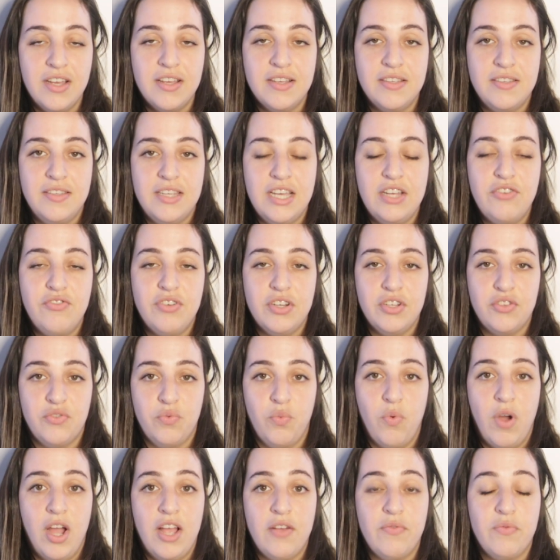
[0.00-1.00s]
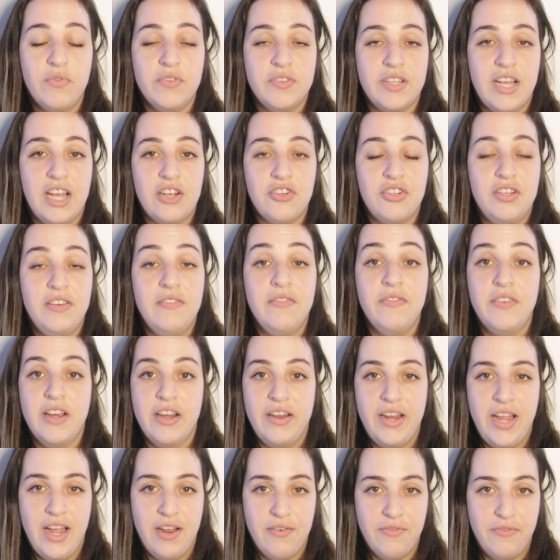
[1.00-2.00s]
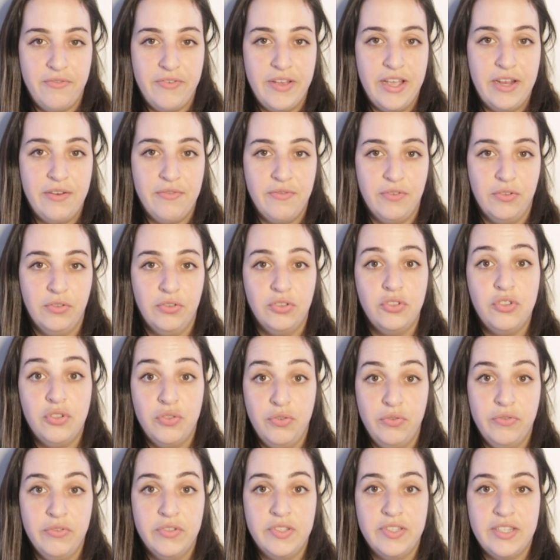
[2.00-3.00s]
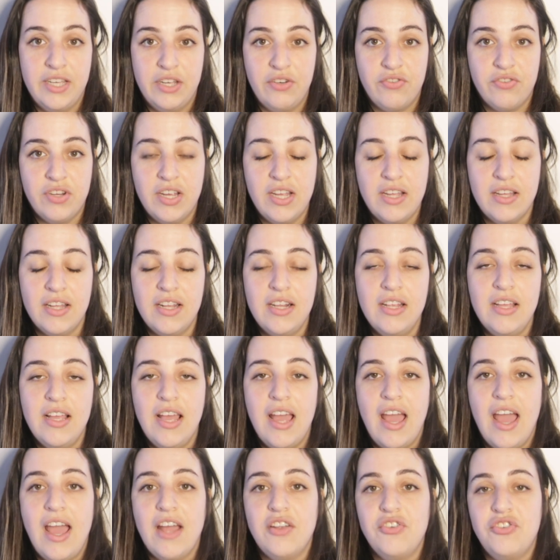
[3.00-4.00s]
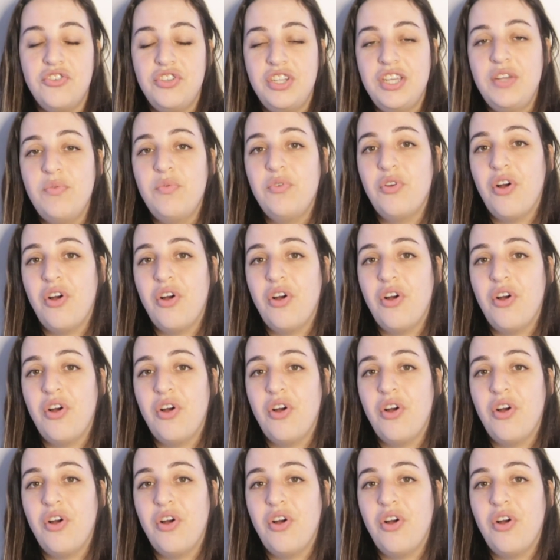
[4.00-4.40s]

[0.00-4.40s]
Cedric's wife was actually very unfaithful to Cedric, and she would